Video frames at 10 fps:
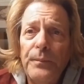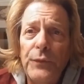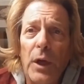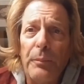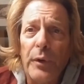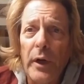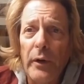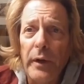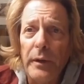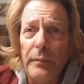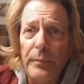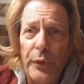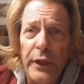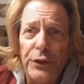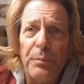temporary
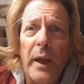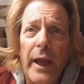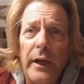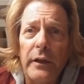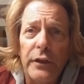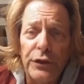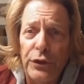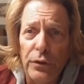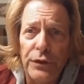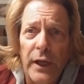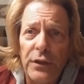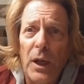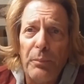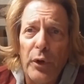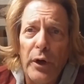bridge made and just use that
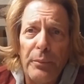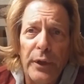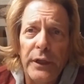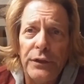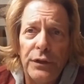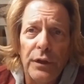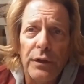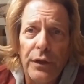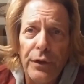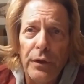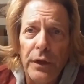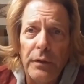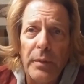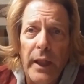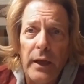temporary bridge until the third
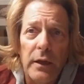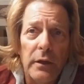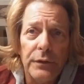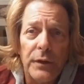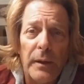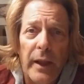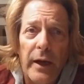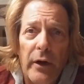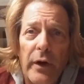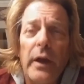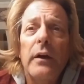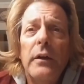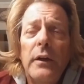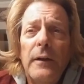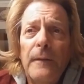implant heals on that area,
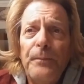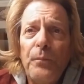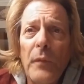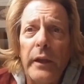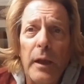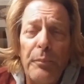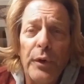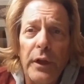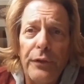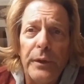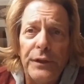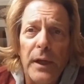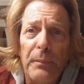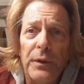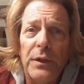and then put in 3
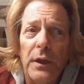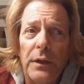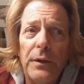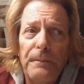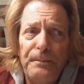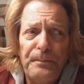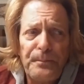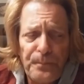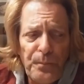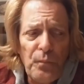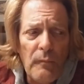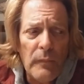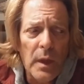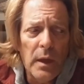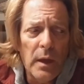separate teeth.
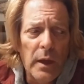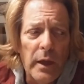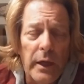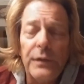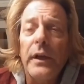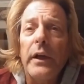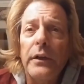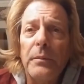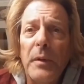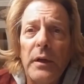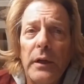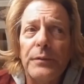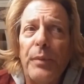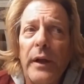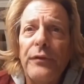And he said under
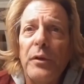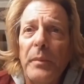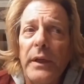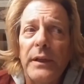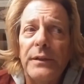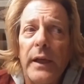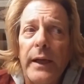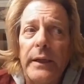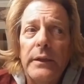his breath to me, he said,